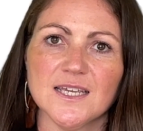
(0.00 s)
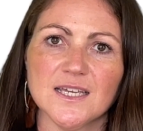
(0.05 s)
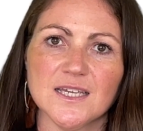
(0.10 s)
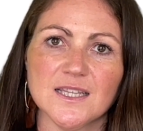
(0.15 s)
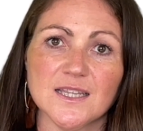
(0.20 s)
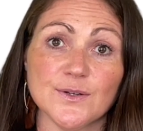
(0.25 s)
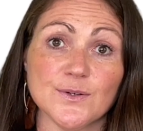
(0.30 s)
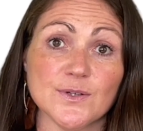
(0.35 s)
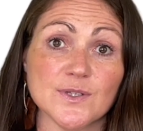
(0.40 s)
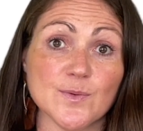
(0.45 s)

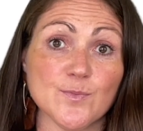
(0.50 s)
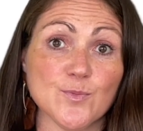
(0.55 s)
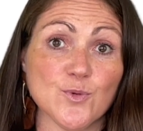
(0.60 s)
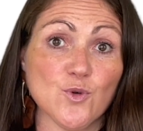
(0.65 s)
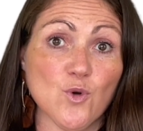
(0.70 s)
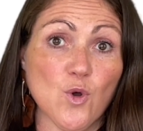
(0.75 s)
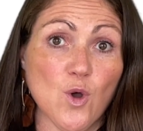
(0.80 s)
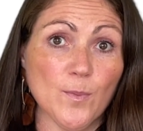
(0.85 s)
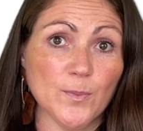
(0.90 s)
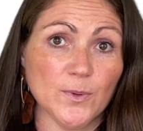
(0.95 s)
there is a
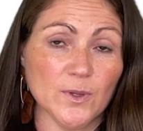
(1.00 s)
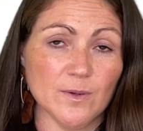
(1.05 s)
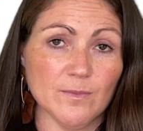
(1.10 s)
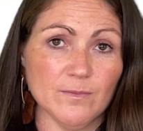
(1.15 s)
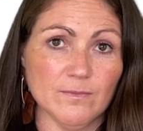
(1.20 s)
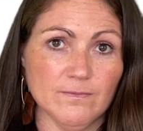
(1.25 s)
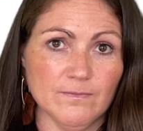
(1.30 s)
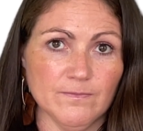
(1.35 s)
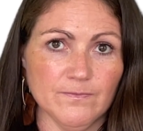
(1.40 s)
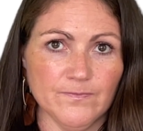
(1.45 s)

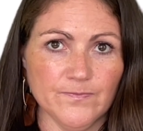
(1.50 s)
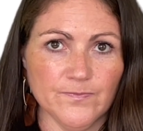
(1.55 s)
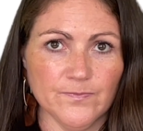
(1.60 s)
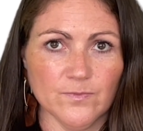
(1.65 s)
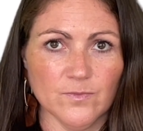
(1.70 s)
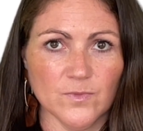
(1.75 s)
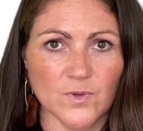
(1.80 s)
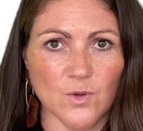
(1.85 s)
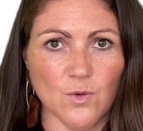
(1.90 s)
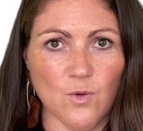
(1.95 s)
problem
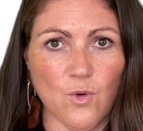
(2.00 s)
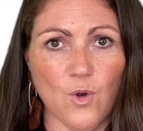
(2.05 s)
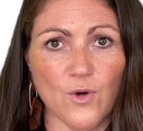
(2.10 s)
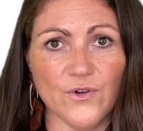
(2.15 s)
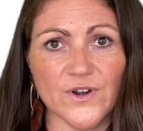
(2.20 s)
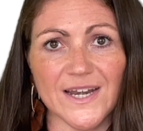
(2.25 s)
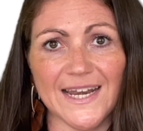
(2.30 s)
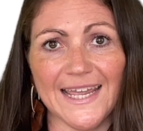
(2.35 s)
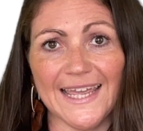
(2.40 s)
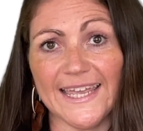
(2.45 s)
or
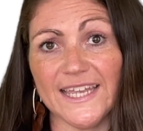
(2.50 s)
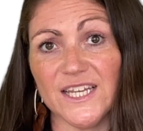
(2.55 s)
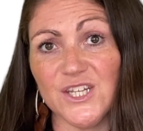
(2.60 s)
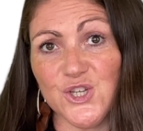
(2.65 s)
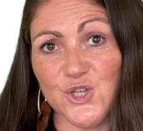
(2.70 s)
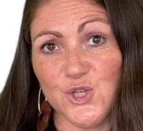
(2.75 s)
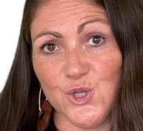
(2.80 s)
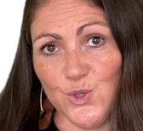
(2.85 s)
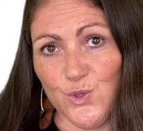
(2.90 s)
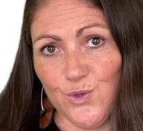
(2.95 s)
an
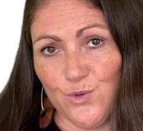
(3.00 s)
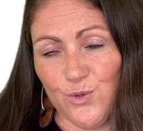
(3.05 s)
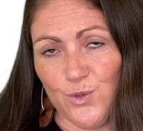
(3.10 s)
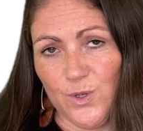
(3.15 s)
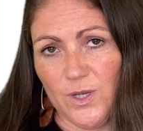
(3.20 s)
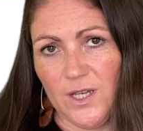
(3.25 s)
issue